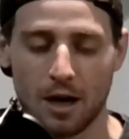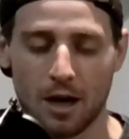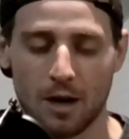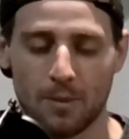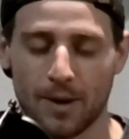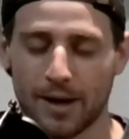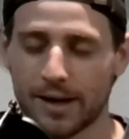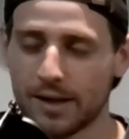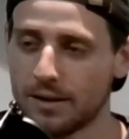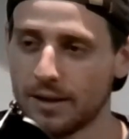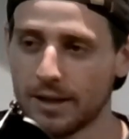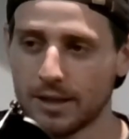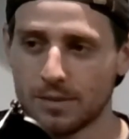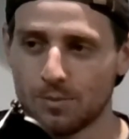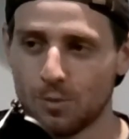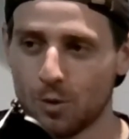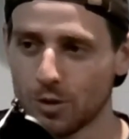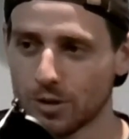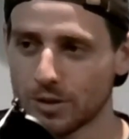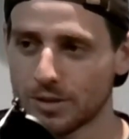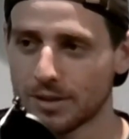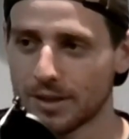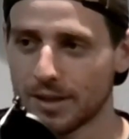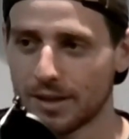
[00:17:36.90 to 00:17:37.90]
I didn't like
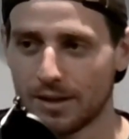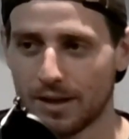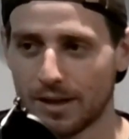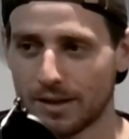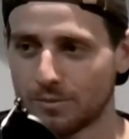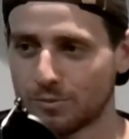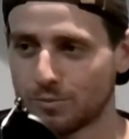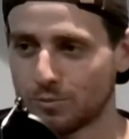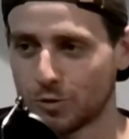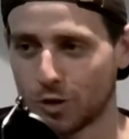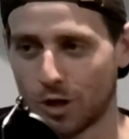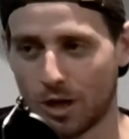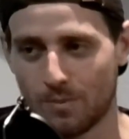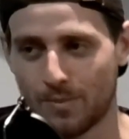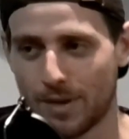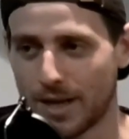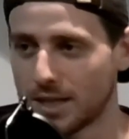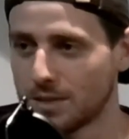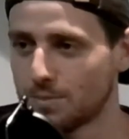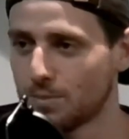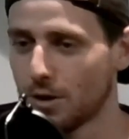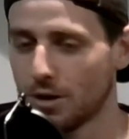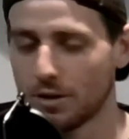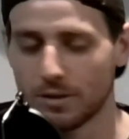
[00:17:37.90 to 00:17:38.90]
sports. I tried
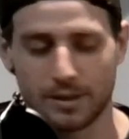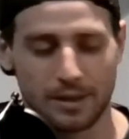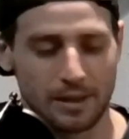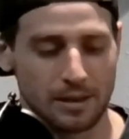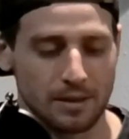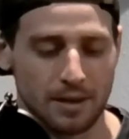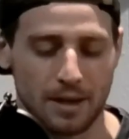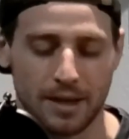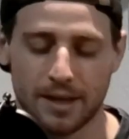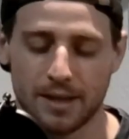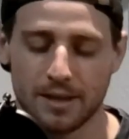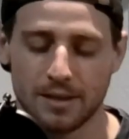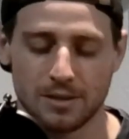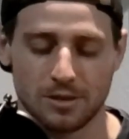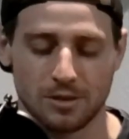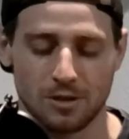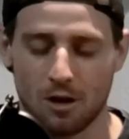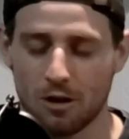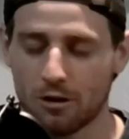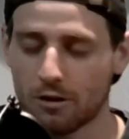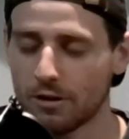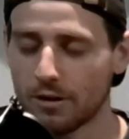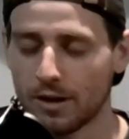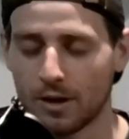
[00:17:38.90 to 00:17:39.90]
baseball, didn't like it.
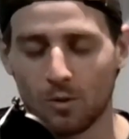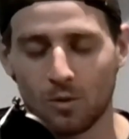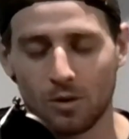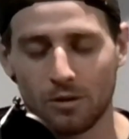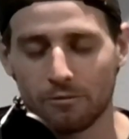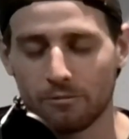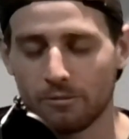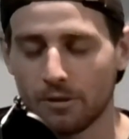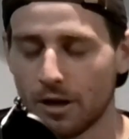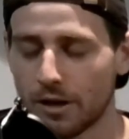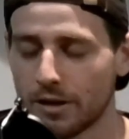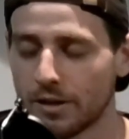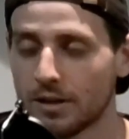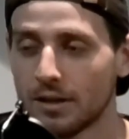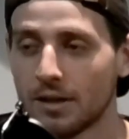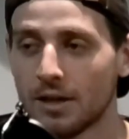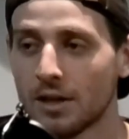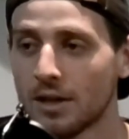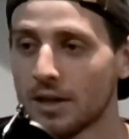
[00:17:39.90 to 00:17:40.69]
Soccer, I don't want to run.